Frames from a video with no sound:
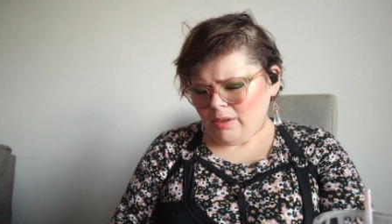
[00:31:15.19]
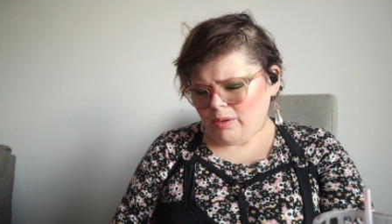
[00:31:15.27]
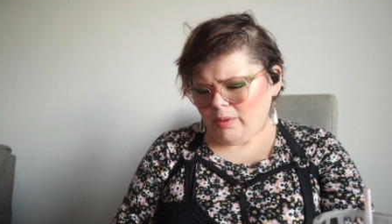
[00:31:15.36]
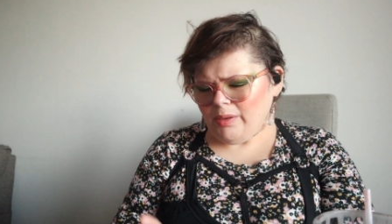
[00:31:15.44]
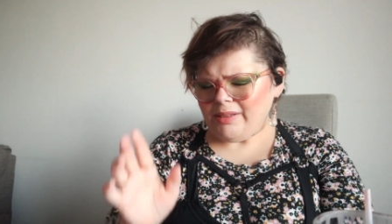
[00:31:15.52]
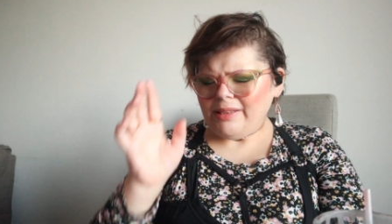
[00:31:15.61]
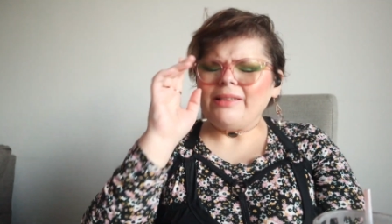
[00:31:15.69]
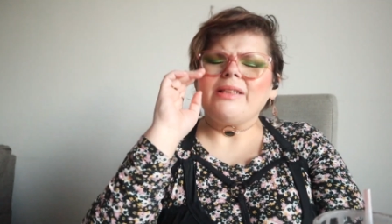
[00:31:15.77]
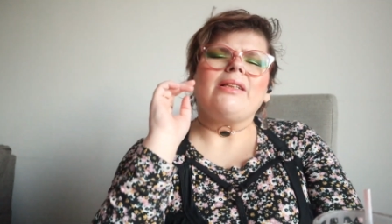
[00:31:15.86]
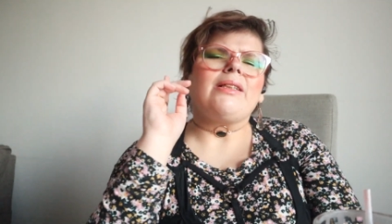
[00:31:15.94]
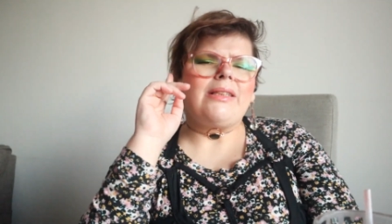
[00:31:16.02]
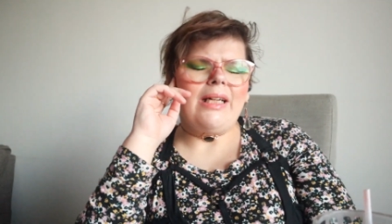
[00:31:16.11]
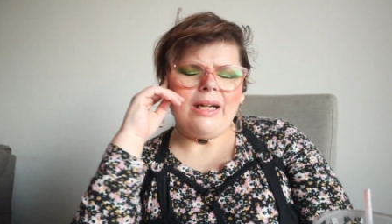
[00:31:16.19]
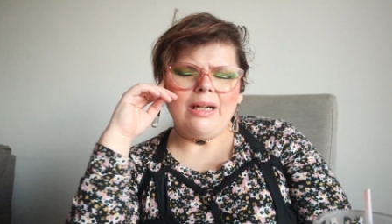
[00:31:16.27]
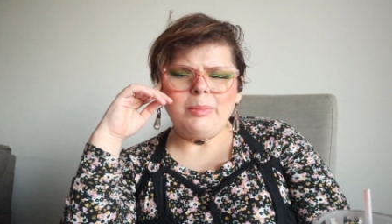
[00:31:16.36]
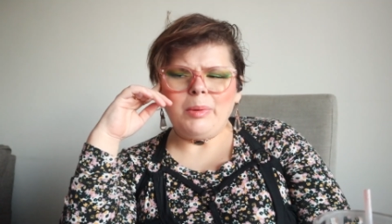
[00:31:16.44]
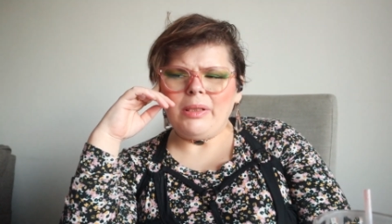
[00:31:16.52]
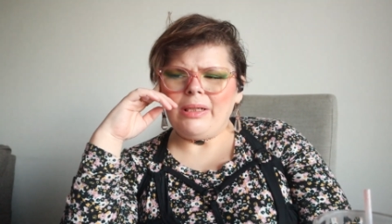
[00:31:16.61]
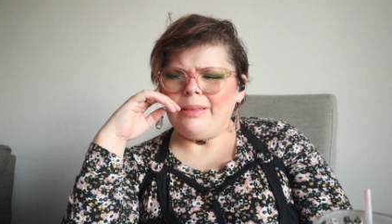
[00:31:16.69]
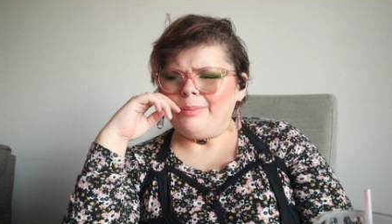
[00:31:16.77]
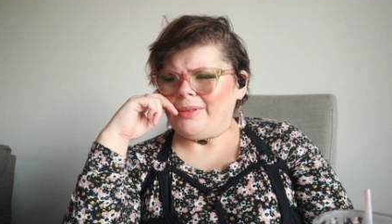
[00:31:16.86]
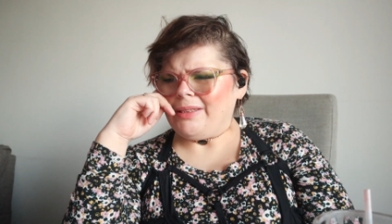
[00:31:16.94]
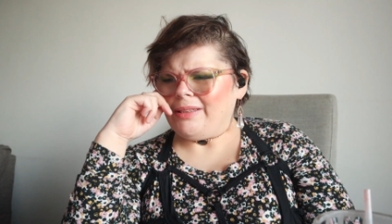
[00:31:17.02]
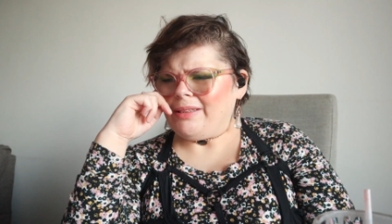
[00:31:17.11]
Or does it look terrible and I'm
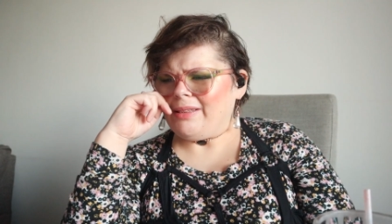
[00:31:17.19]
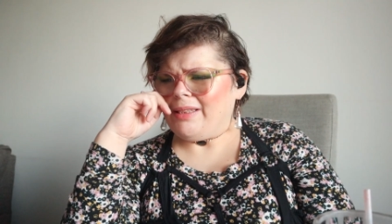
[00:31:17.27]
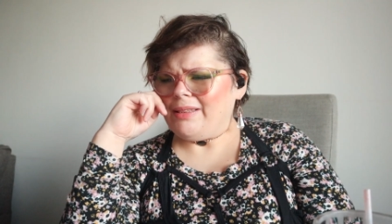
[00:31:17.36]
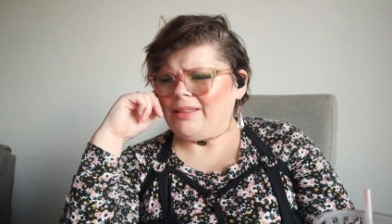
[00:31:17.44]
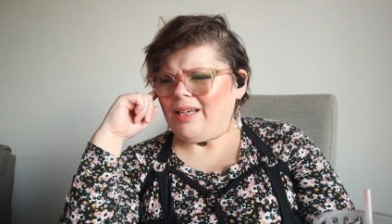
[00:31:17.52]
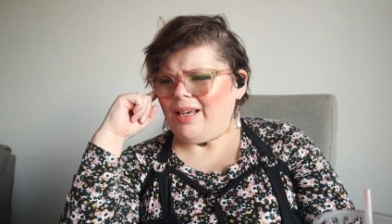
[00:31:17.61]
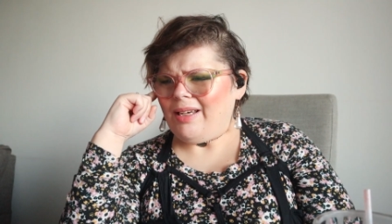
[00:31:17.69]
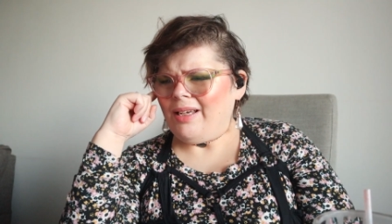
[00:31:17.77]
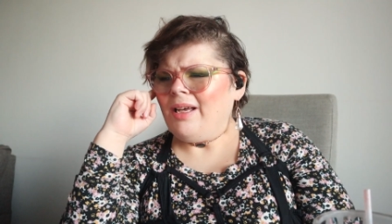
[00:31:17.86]
just into, I,